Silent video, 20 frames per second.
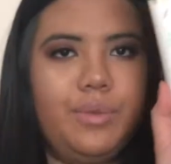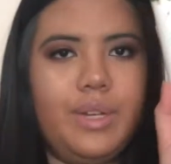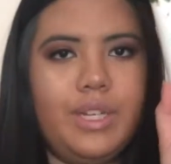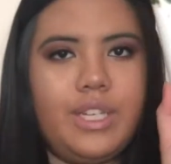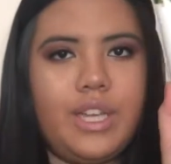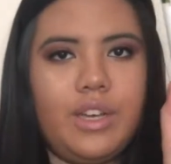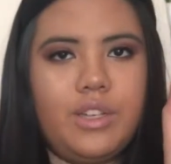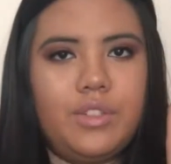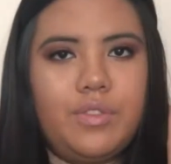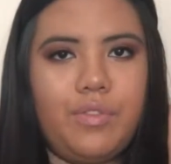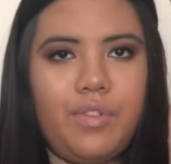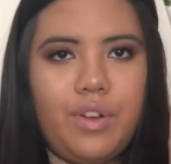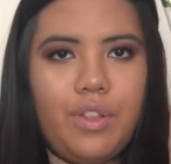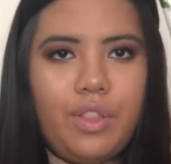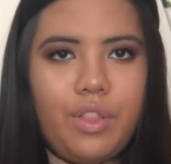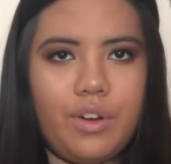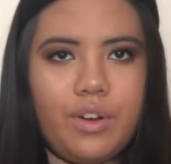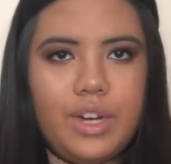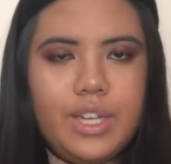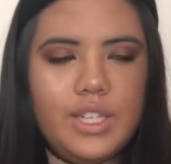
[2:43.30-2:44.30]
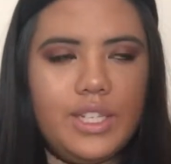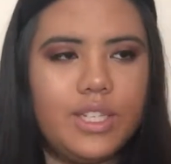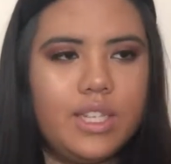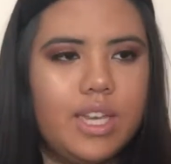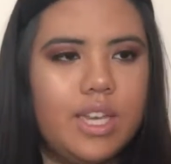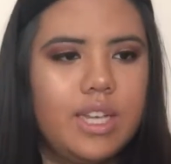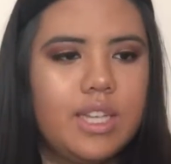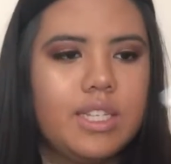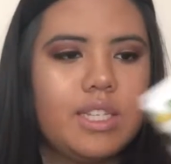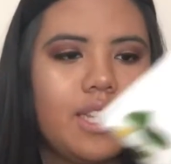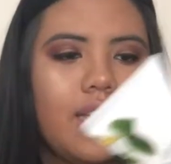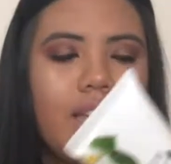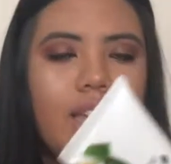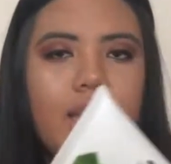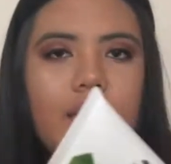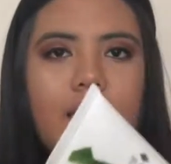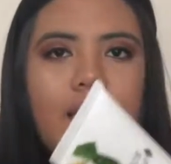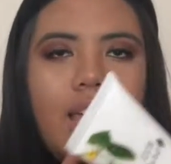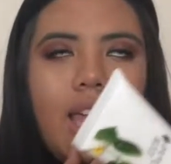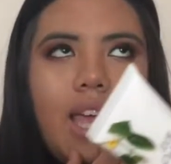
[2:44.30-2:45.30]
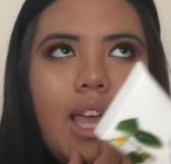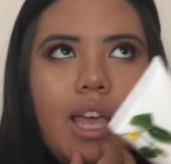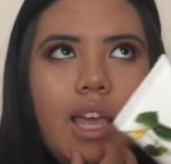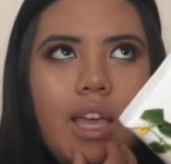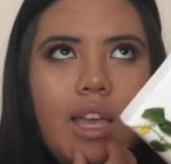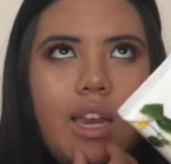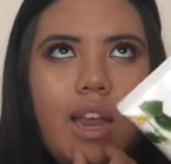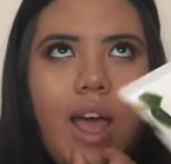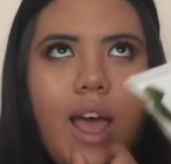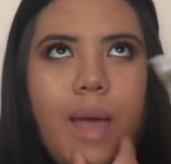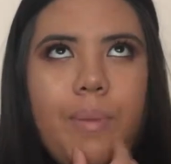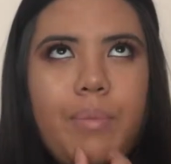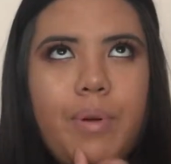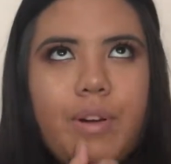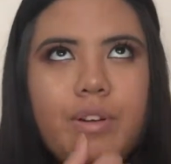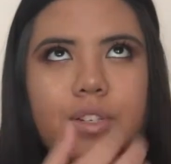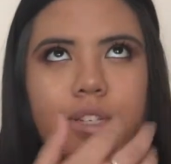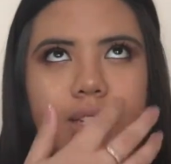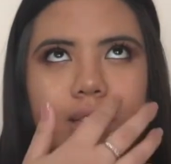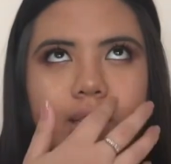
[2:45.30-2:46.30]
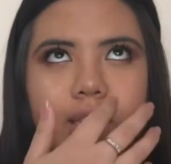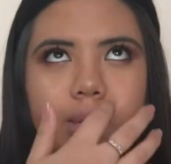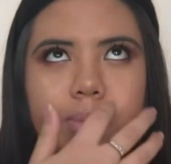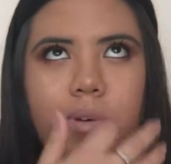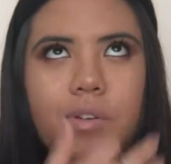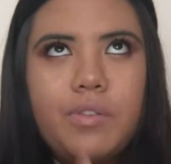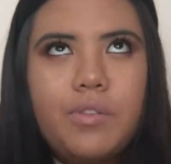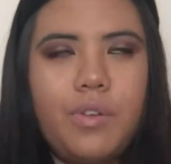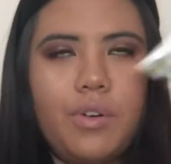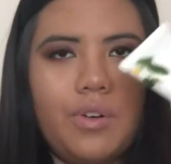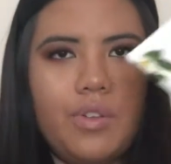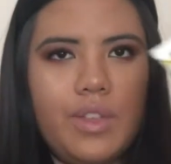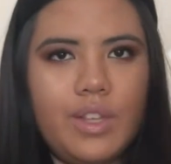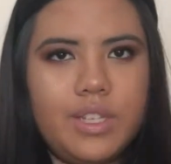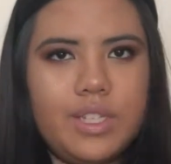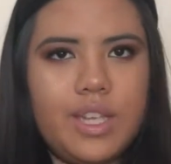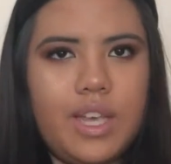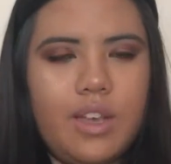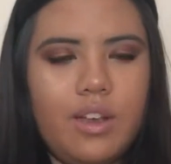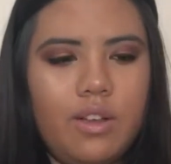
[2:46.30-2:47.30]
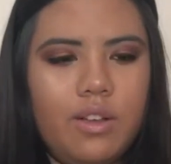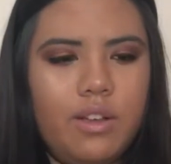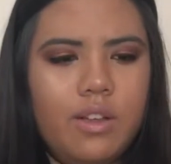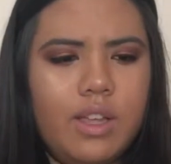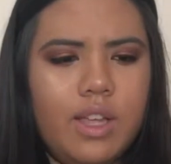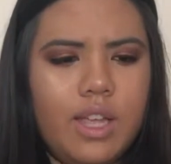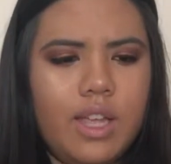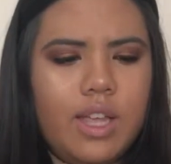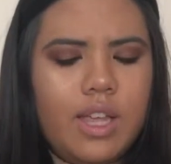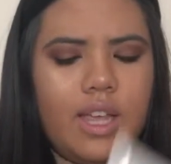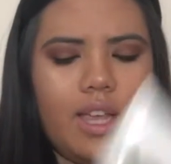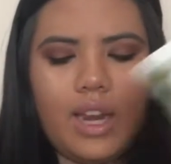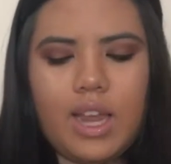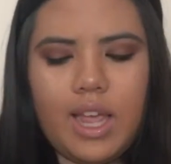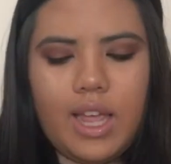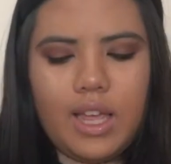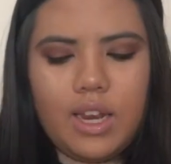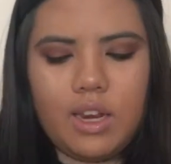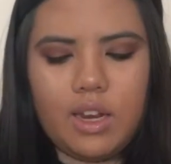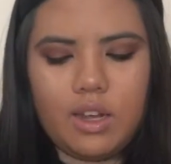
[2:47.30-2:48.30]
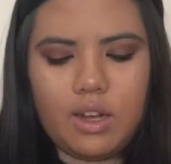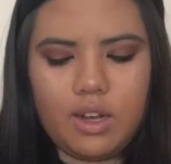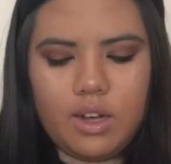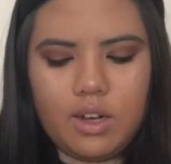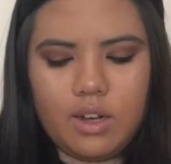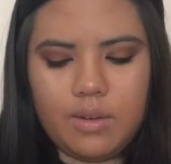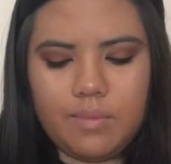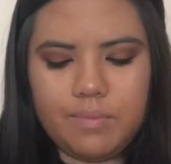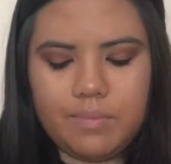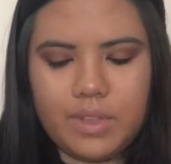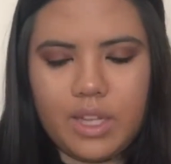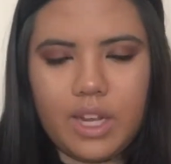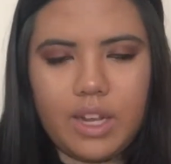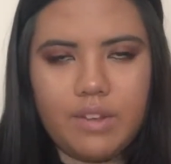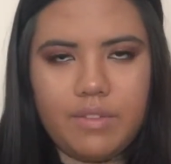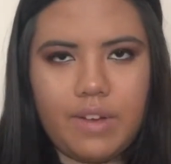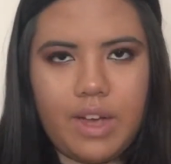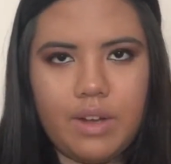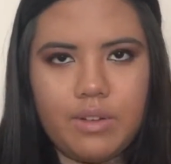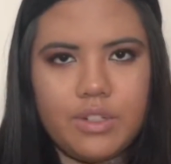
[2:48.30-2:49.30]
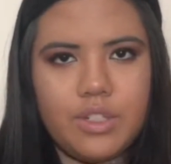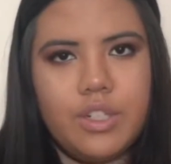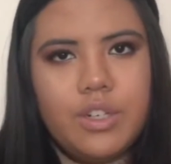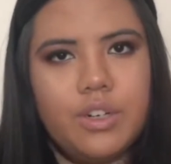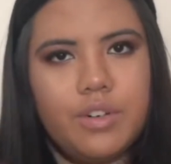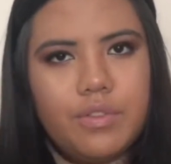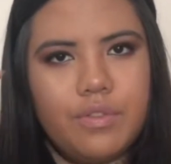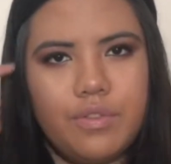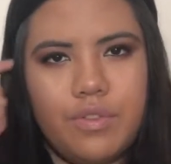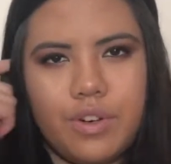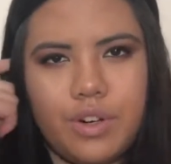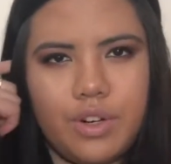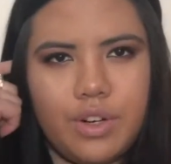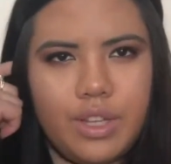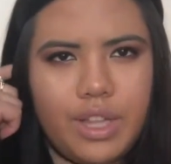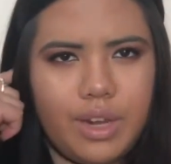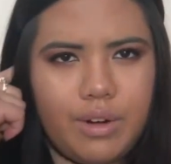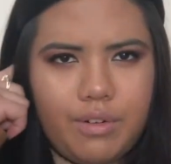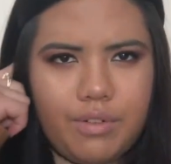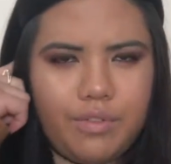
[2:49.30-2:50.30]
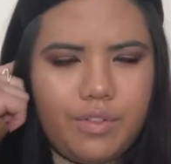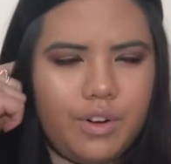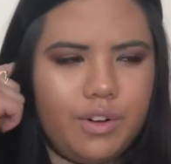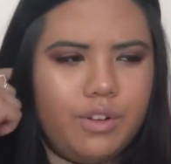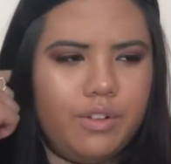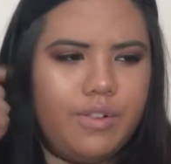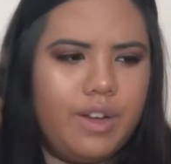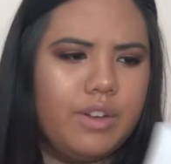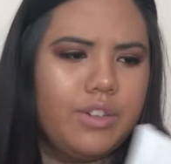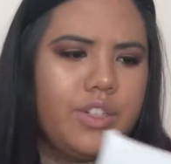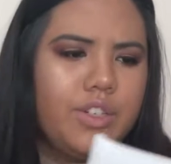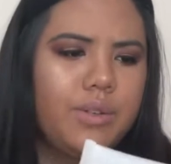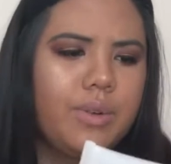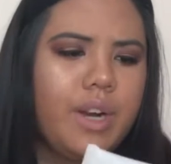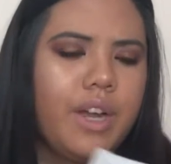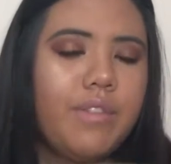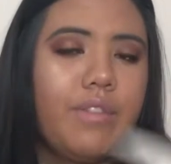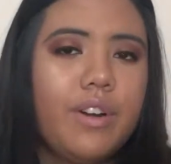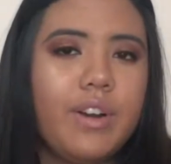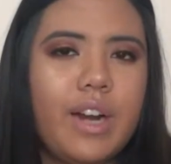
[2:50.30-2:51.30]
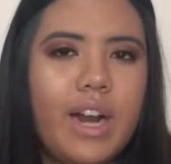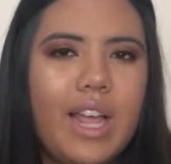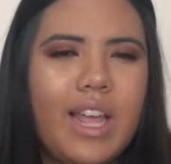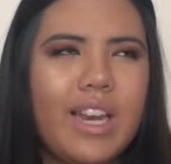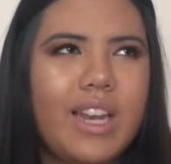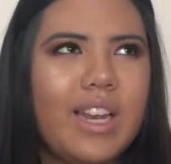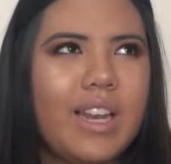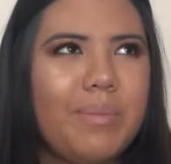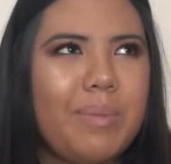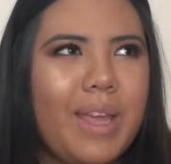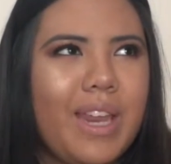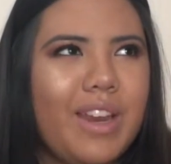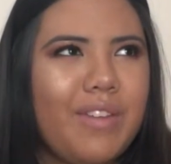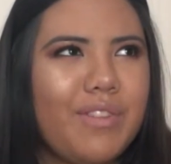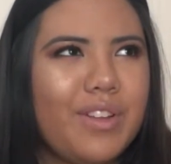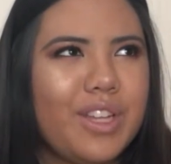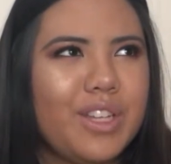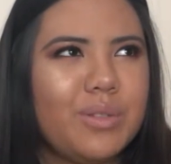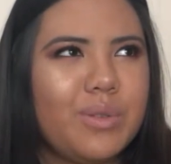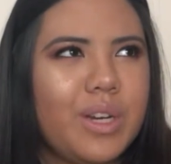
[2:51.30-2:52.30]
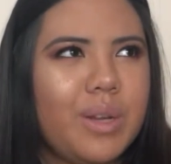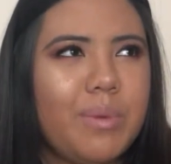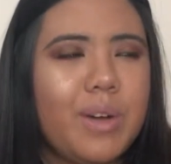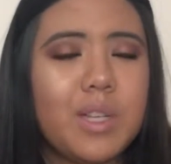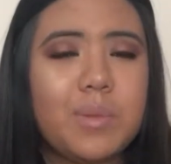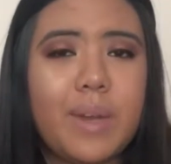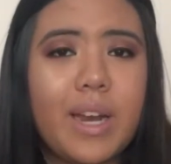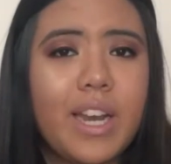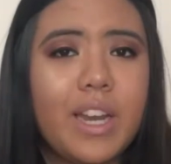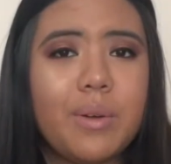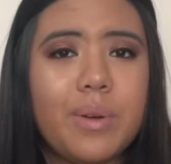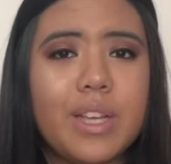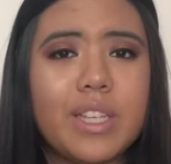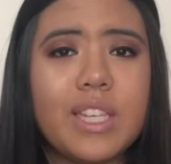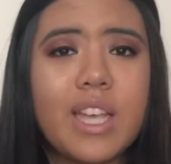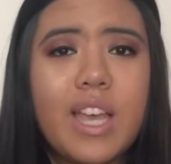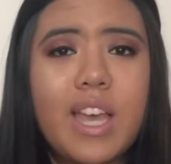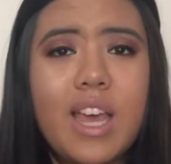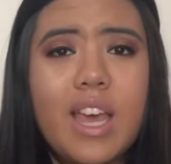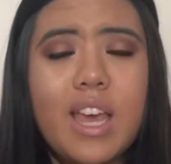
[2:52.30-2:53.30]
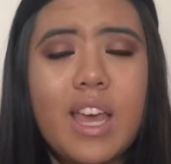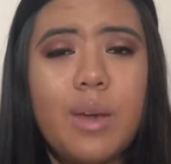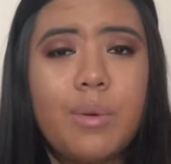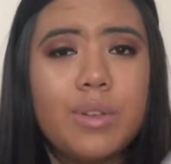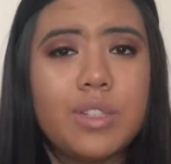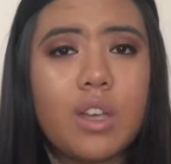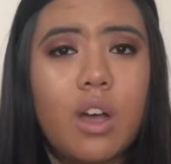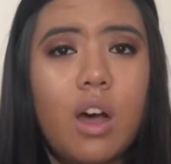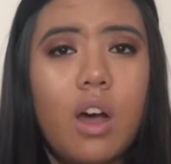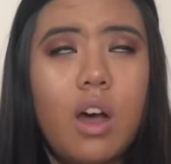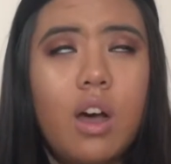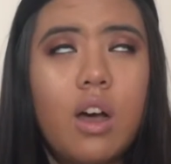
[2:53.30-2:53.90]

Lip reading: retails for $36, and I purchased this before the sale, and I had like a voucher for like referral voucher or whatever, and I ended up getting for like 20 bucks. But anyways, it was